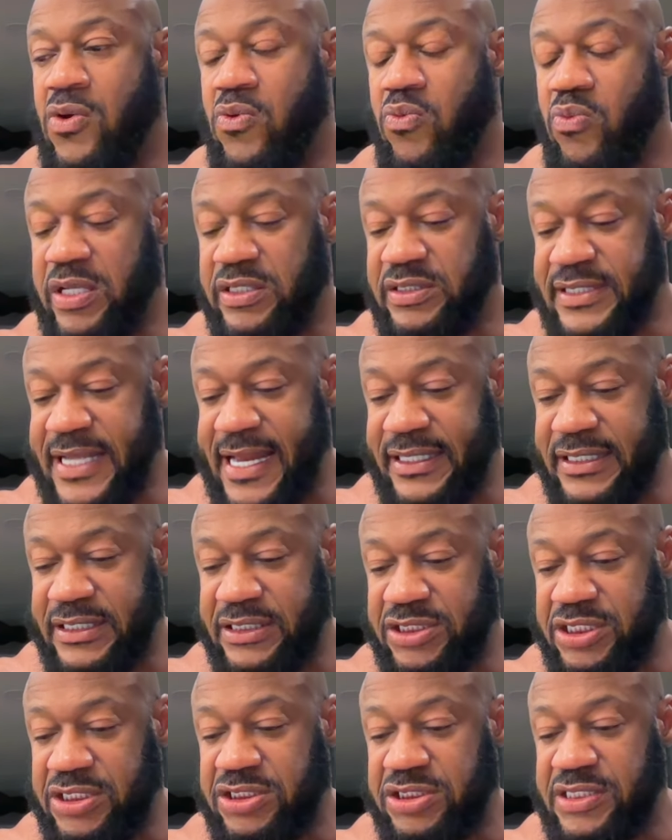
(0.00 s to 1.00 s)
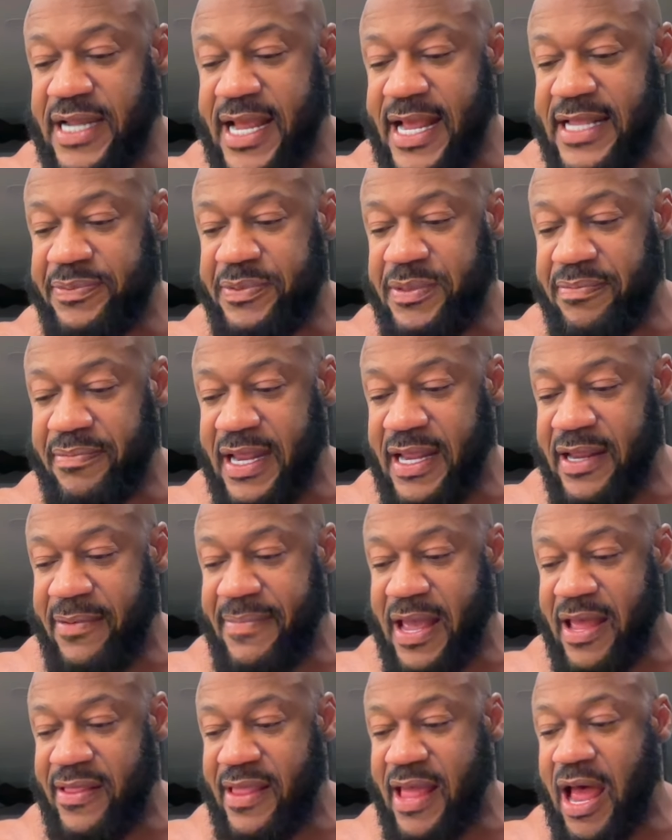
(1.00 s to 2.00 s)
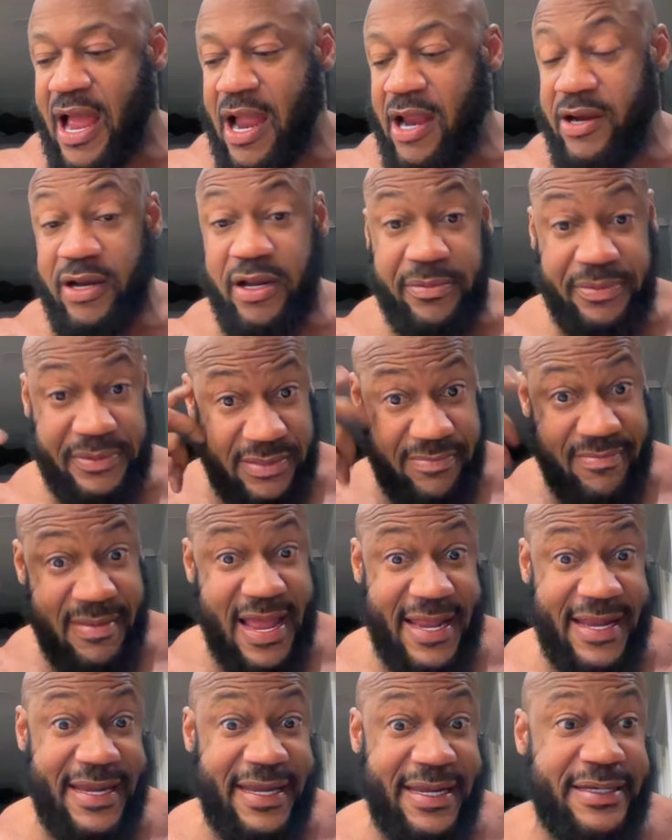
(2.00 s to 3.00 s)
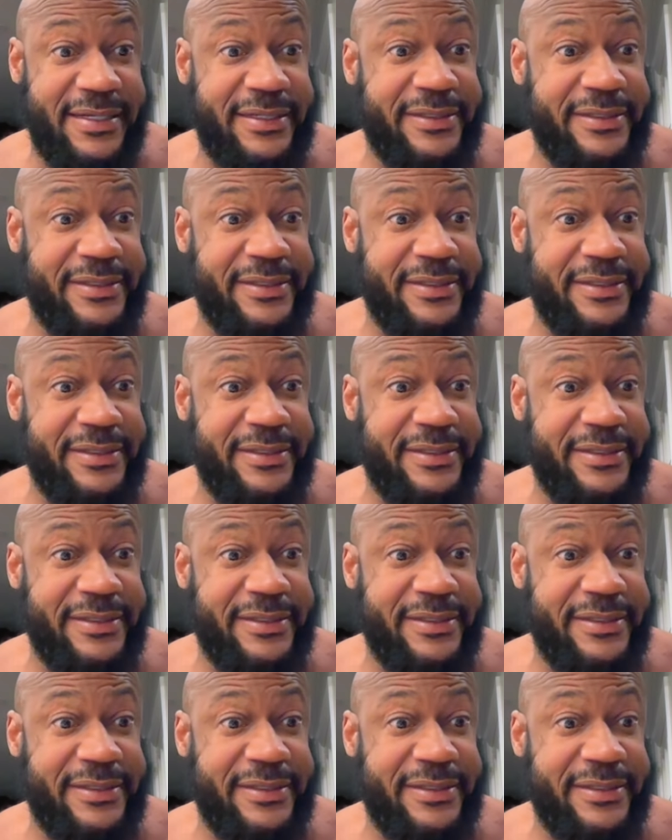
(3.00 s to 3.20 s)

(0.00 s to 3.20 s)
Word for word: once that decision has been made by the higher ups in my head,